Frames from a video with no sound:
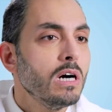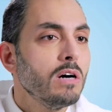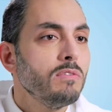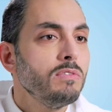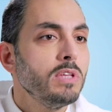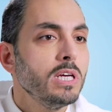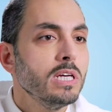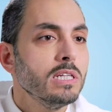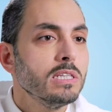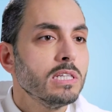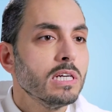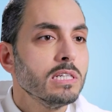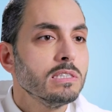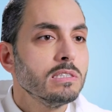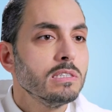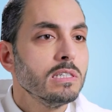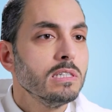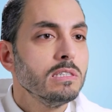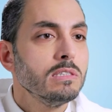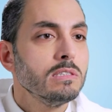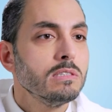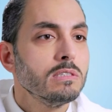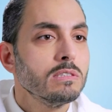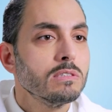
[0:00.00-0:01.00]
of the
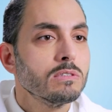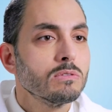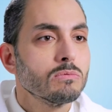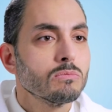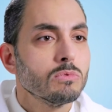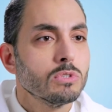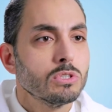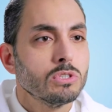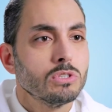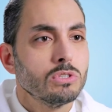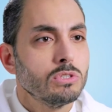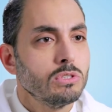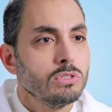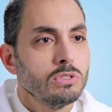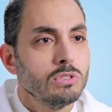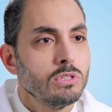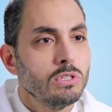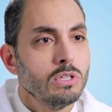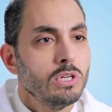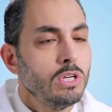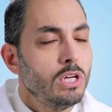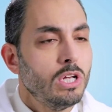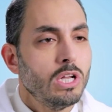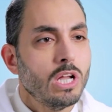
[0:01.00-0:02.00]
intestines, which
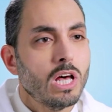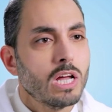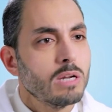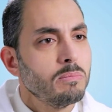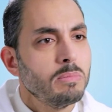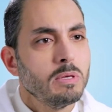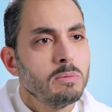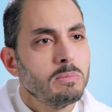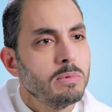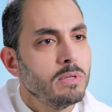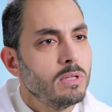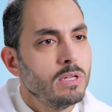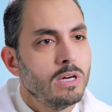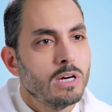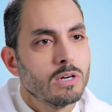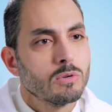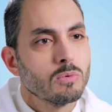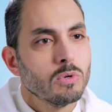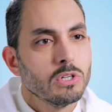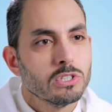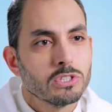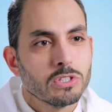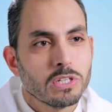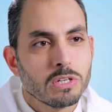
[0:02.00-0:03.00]
a lot of people are
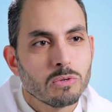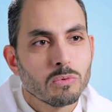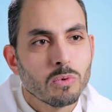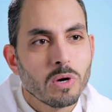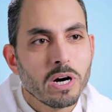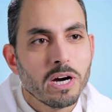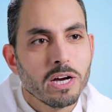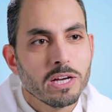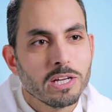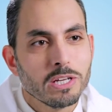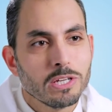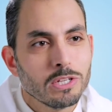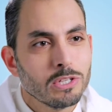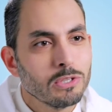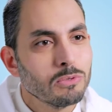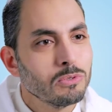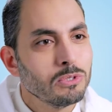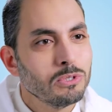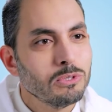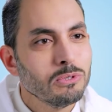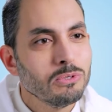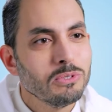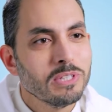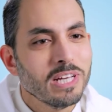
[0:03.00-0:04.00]
wondering why you
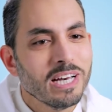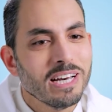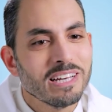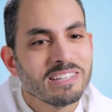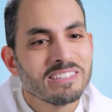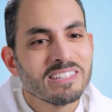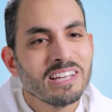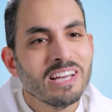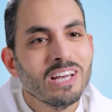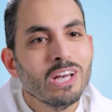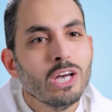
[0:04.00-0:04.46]
would do that,